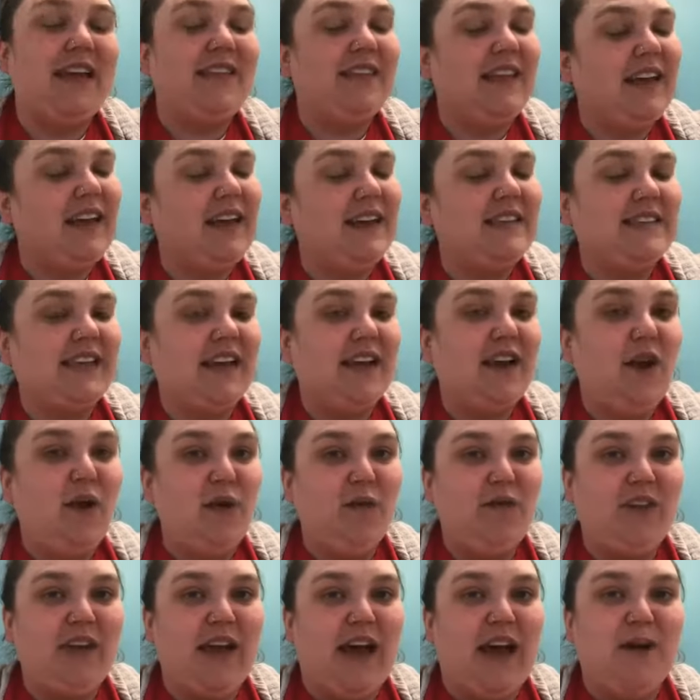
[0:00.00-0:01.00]
And like I said,
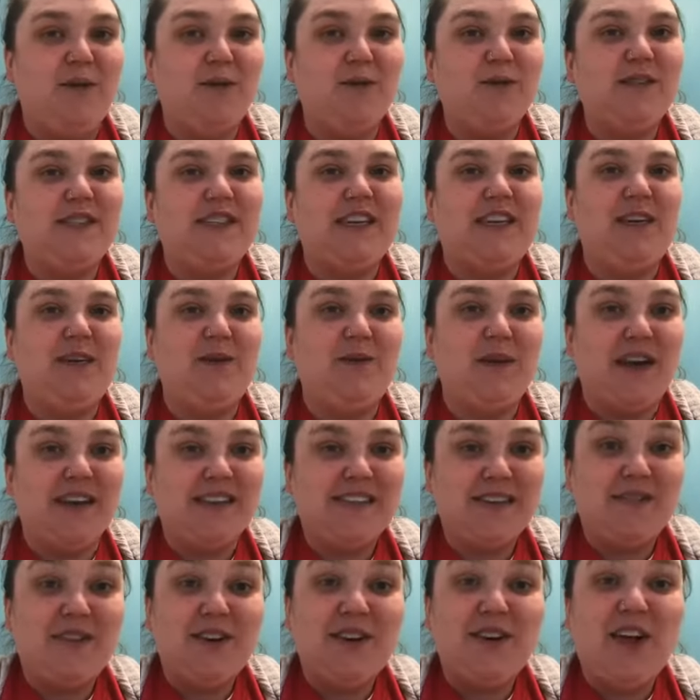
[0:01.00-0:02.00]
hopefully I will see you at
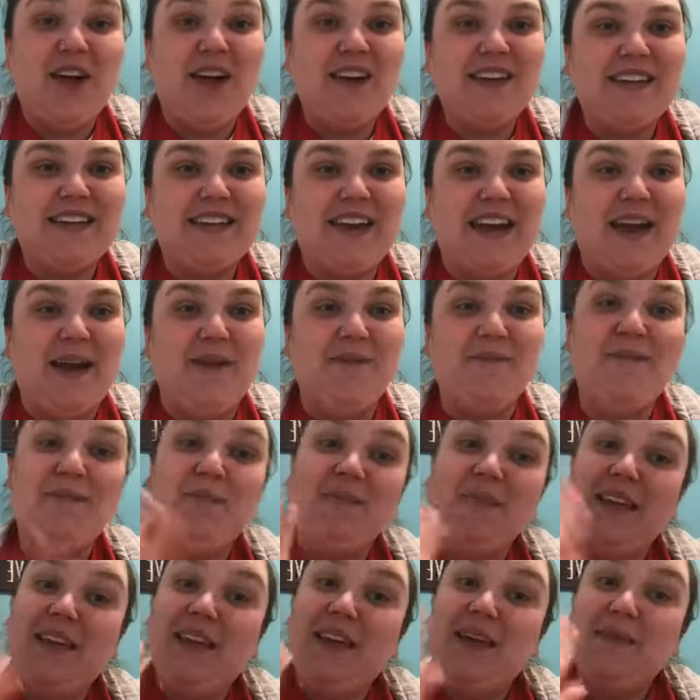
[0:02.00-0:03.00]
7 o'clock tonight.
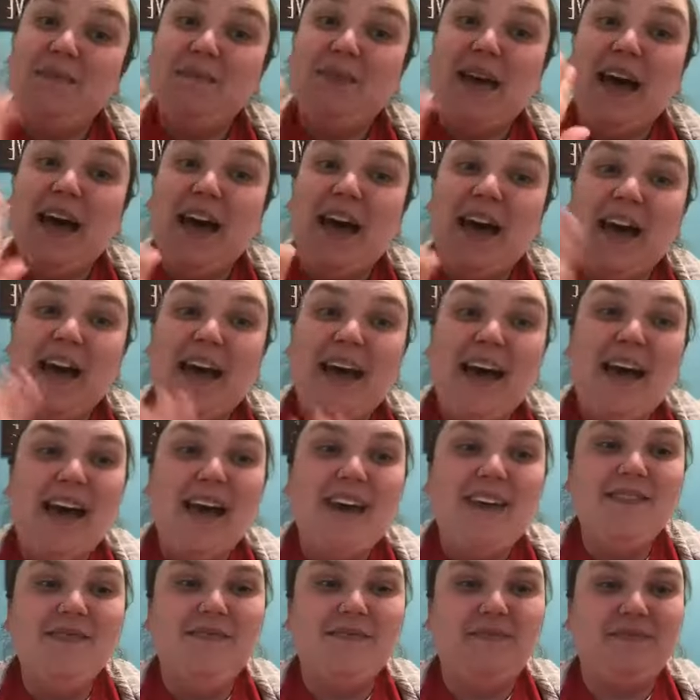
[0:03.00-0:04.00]

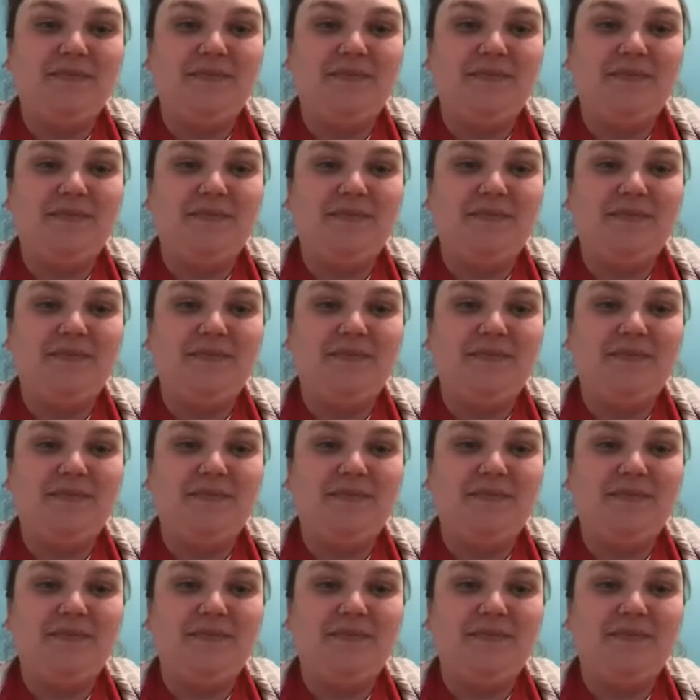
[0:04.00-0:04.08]
Bye.